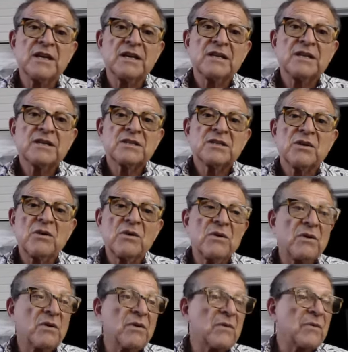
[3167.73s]

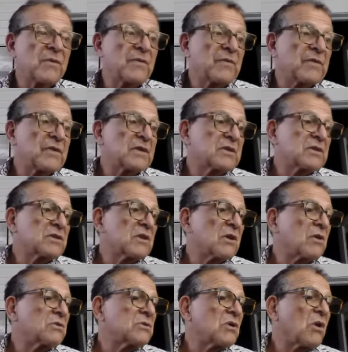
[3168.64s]
So
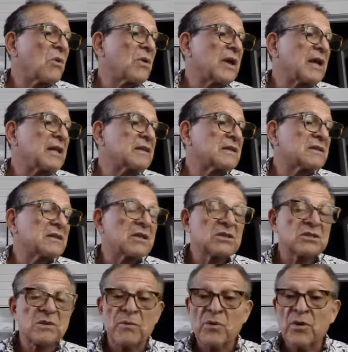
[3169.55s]
don't get
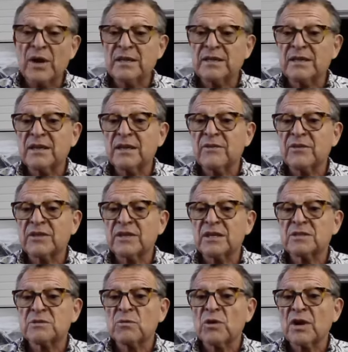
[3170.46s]
disappointed if it
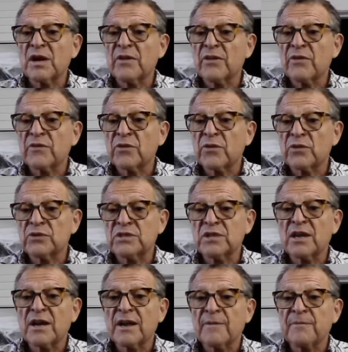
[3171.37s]
doesn't work on the first
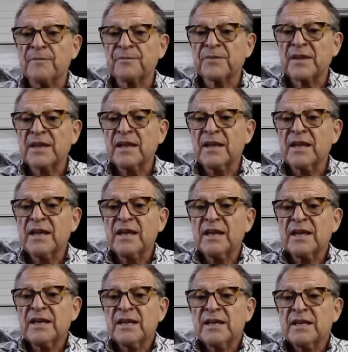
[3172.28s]
time.
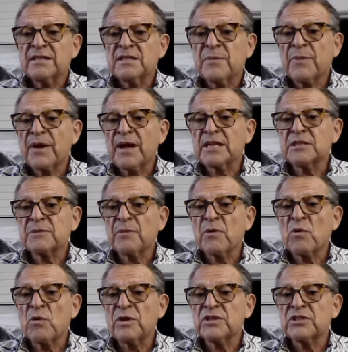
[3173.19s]
Is it
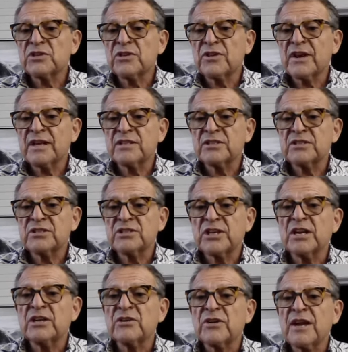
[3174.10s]
possible one
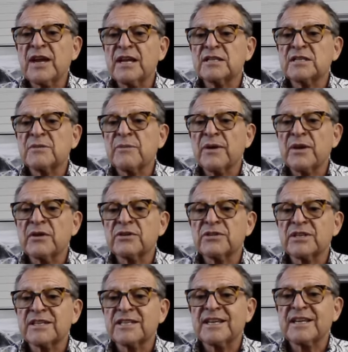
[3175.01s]
gender has a better
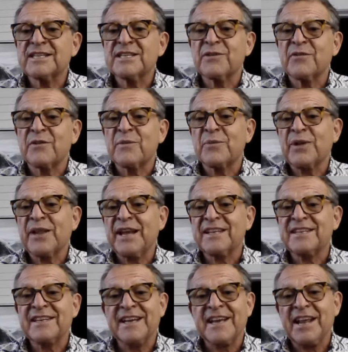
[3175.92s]
success of
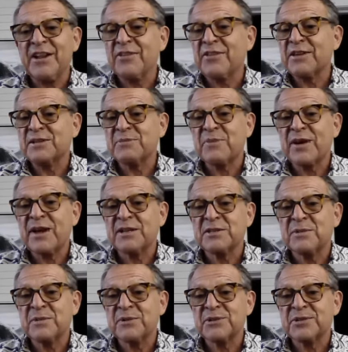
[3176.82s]
implanting? Anything's
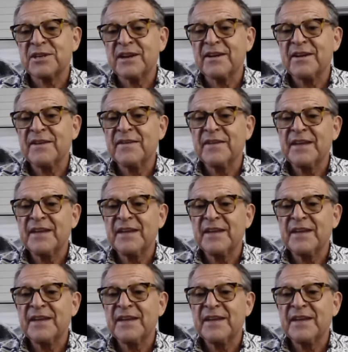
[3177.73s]
possible, Sarah.